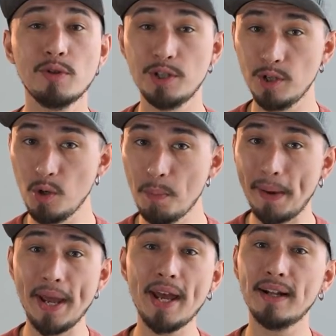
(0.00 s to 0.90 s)
do
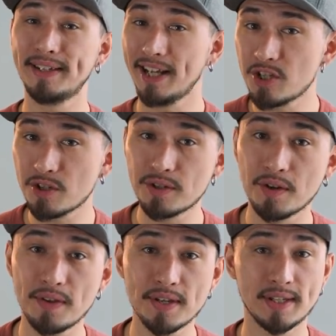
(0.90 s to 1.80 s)
pay attention
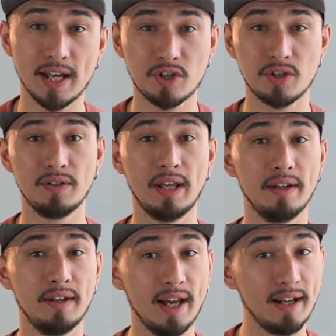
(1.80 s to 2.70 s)
to this section
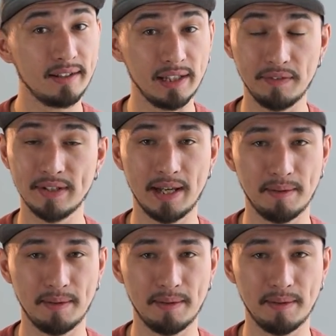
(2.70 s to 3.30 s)
and not leave it